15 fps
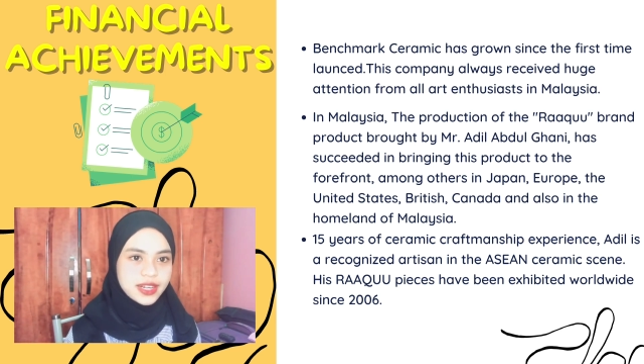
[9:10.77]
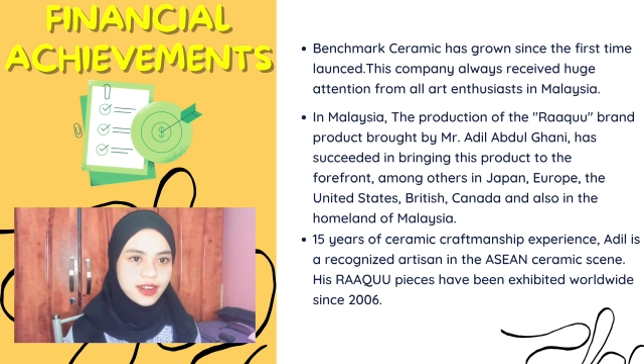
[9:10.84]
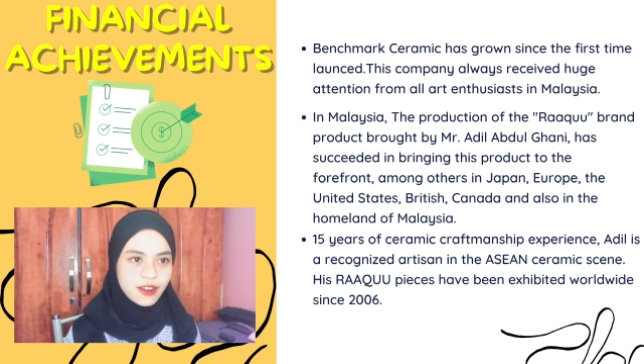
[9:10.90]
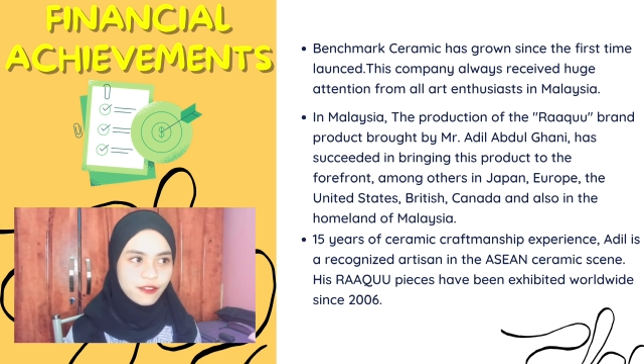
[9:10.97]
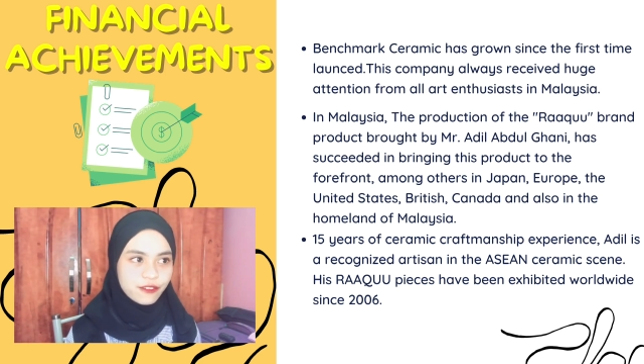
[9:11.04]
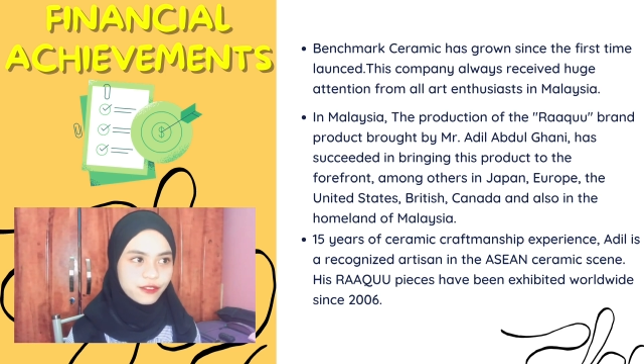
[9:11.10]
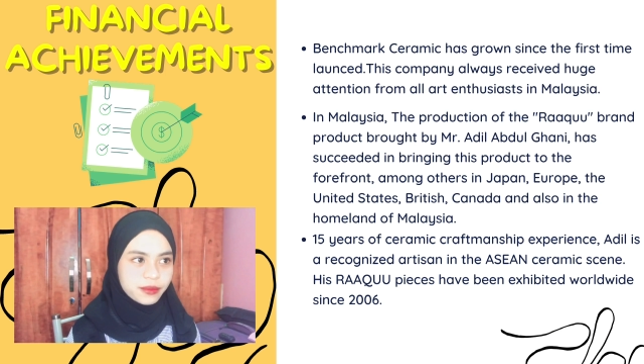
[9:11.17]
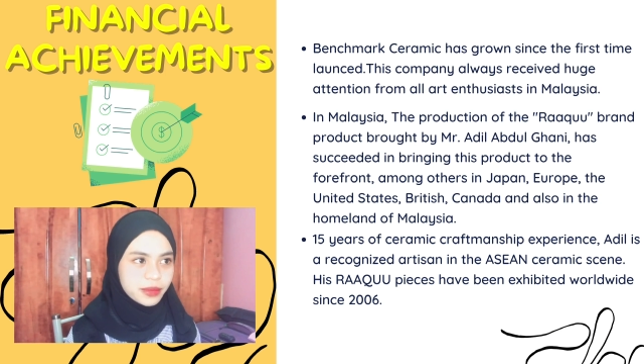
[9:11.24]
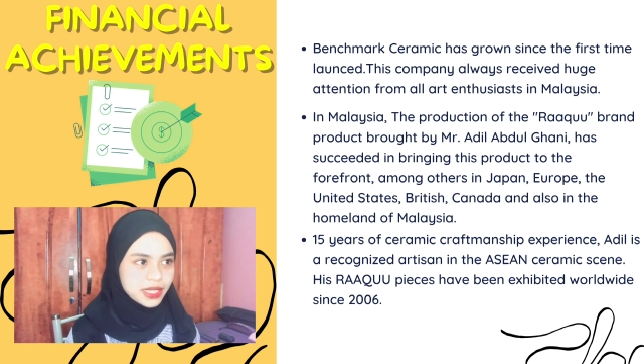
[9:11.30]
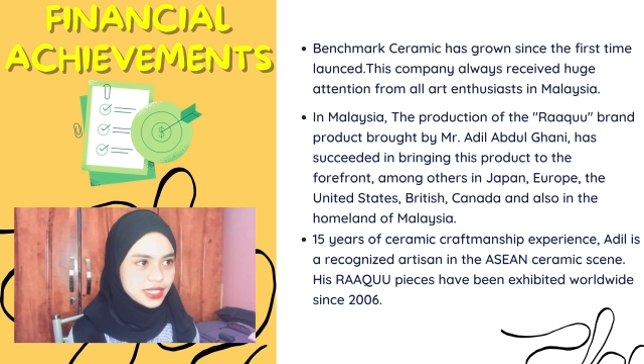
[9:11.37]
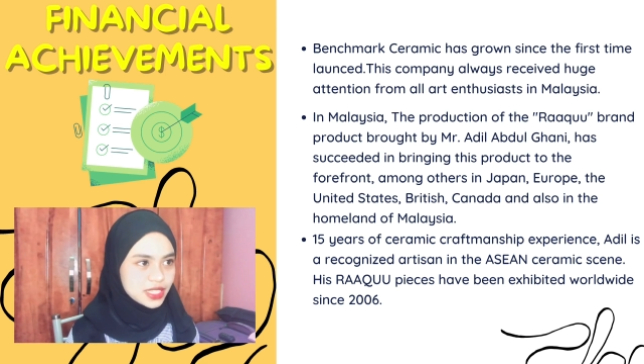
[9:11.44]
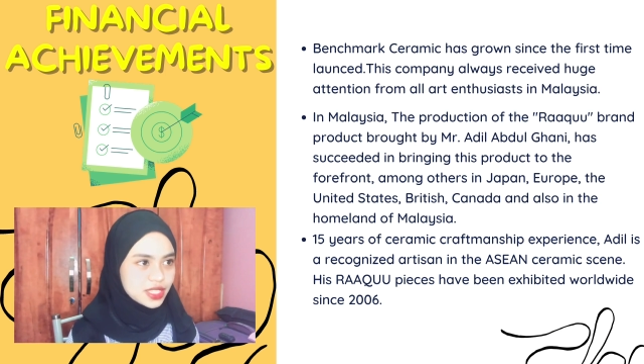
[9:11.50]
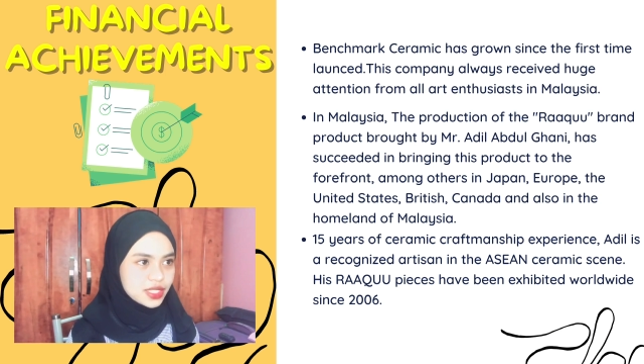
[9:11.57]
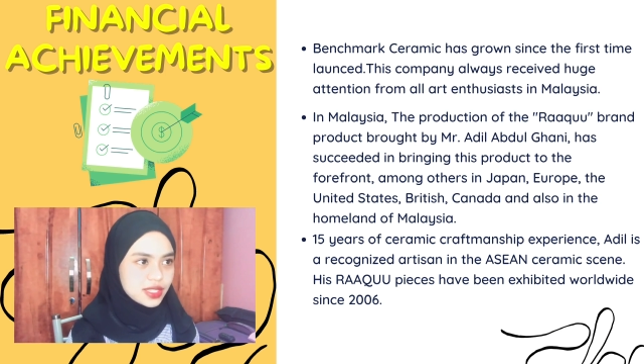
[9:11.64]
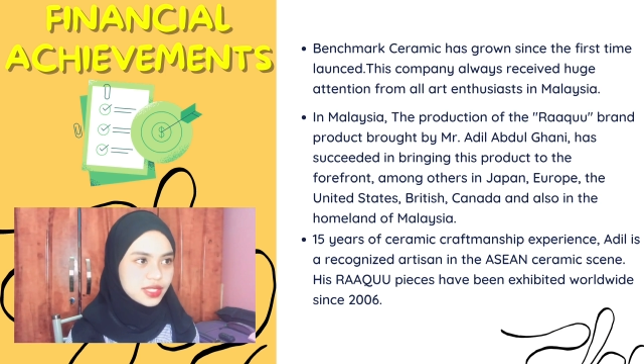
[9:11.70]

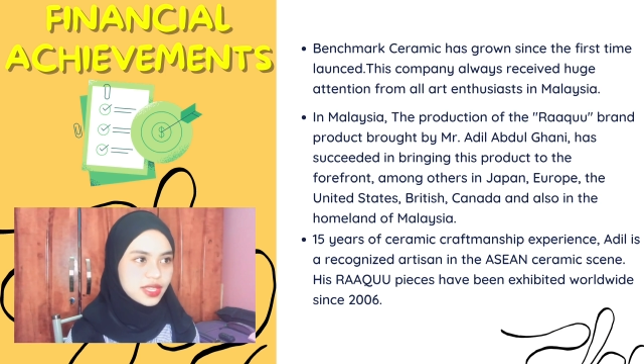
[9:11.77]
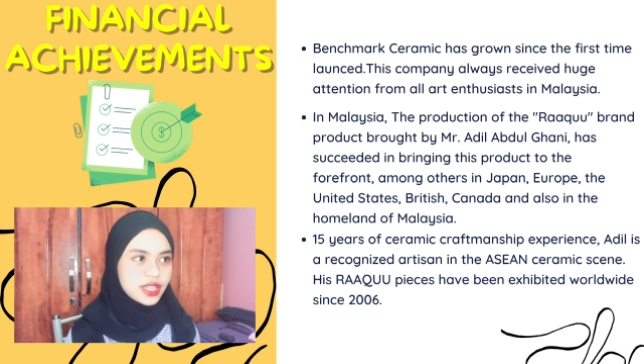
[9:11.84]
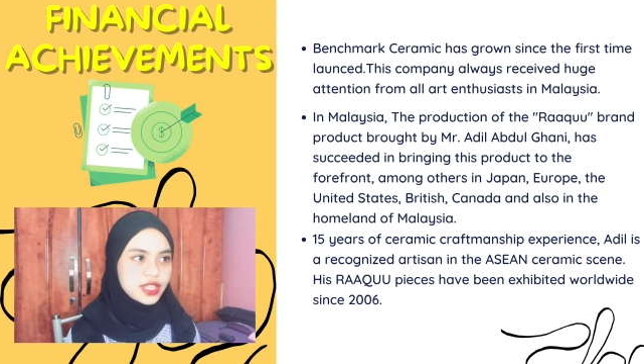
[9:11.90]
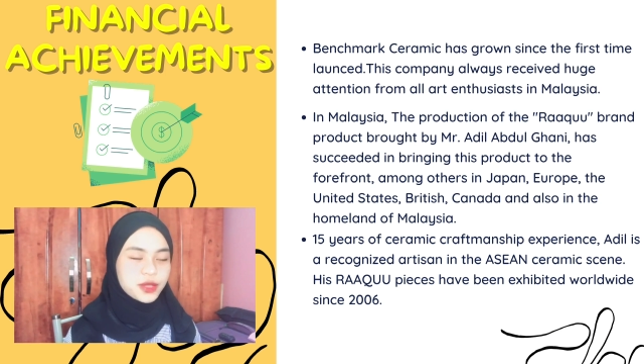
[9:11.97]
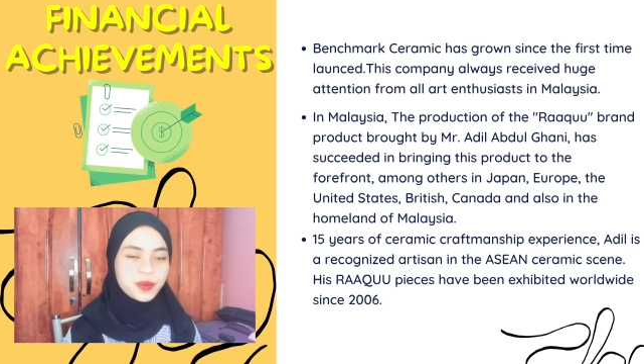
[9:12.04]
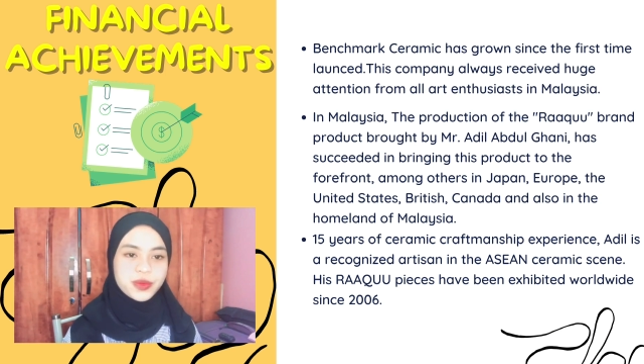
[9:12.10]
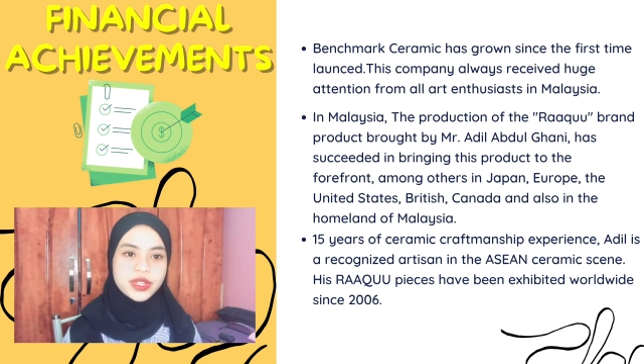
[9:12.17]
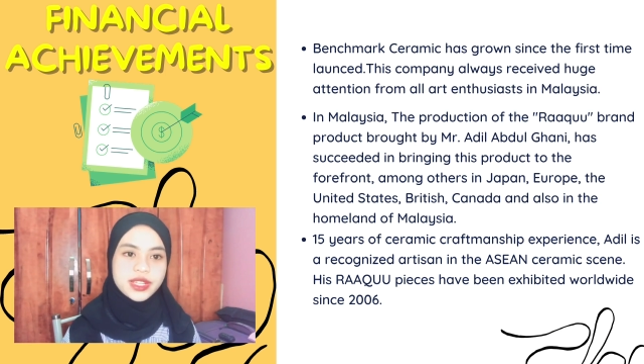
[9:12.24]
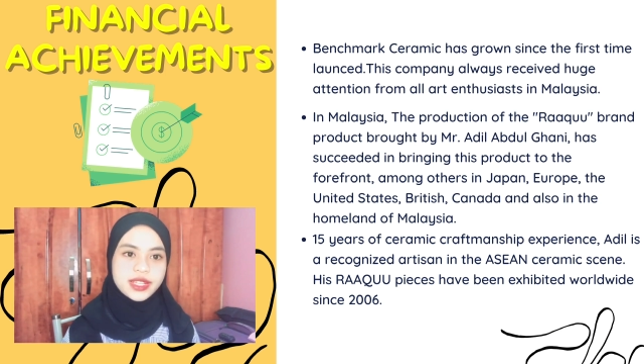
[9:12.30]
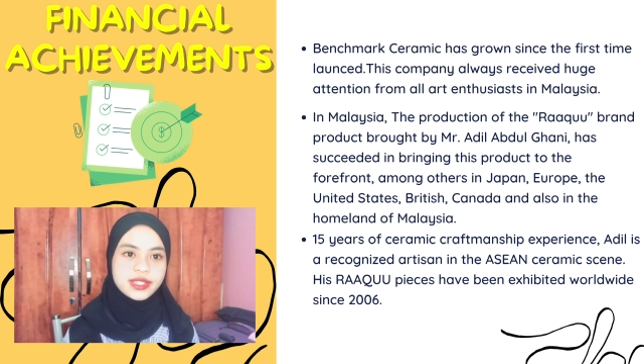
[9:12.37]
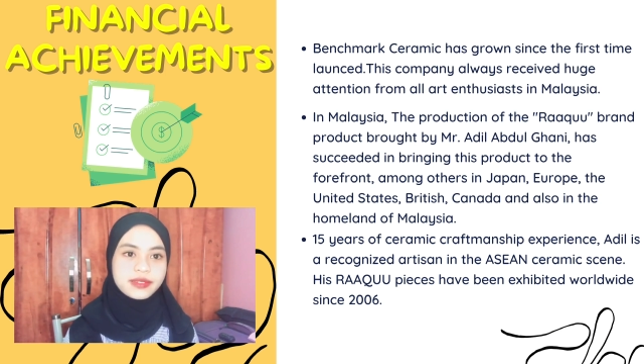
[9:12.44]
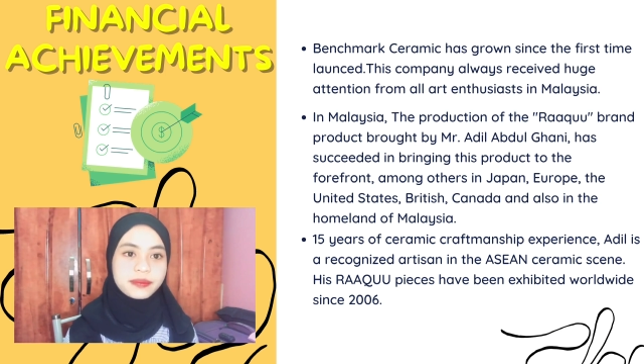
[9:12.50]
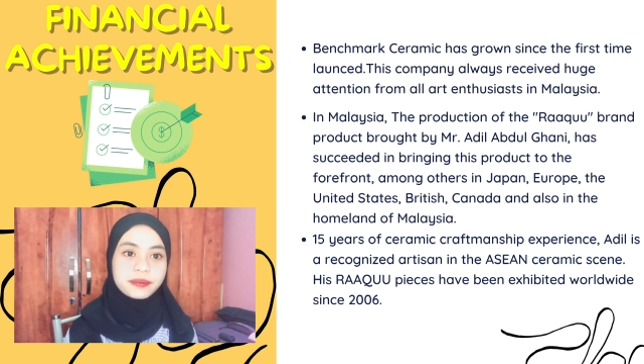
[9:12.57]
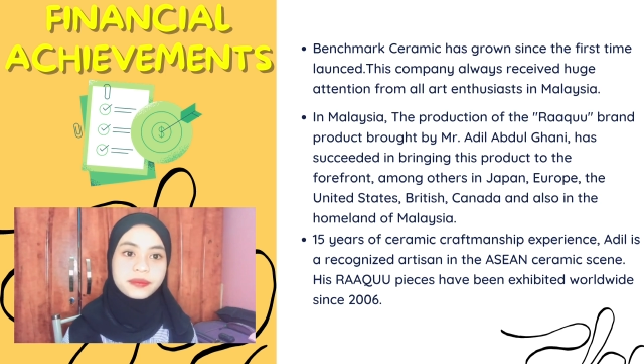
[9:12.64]
craftsmanship experience,